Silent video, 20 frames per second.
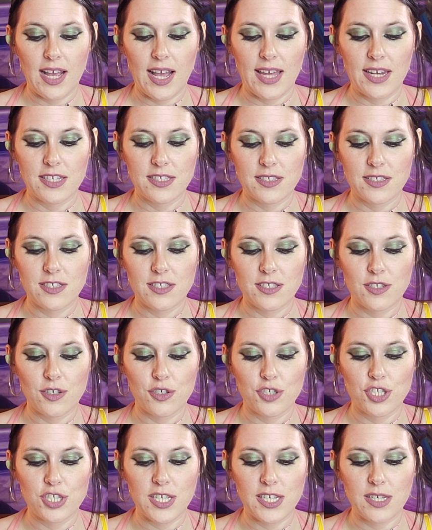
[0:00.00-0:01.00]
and is
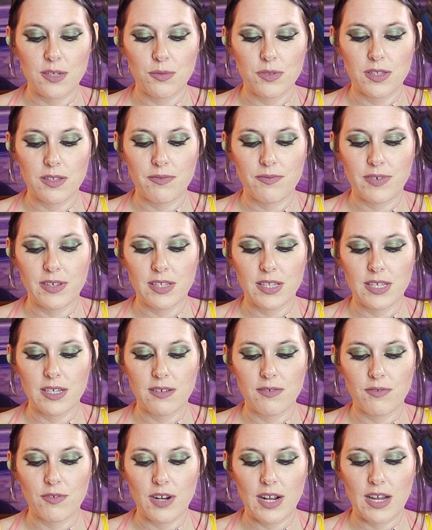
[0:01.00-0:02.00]
associated with the feeling
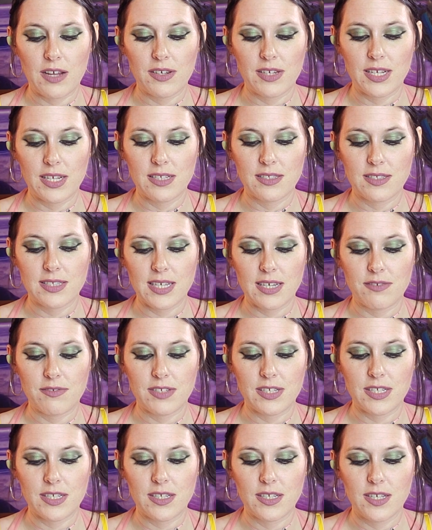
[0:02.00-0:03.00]
of grounding and
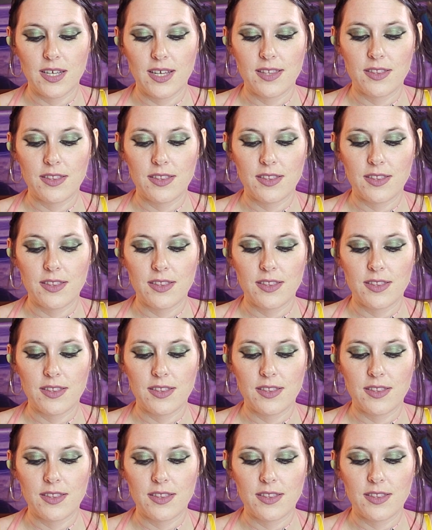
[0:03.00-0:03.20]
safety.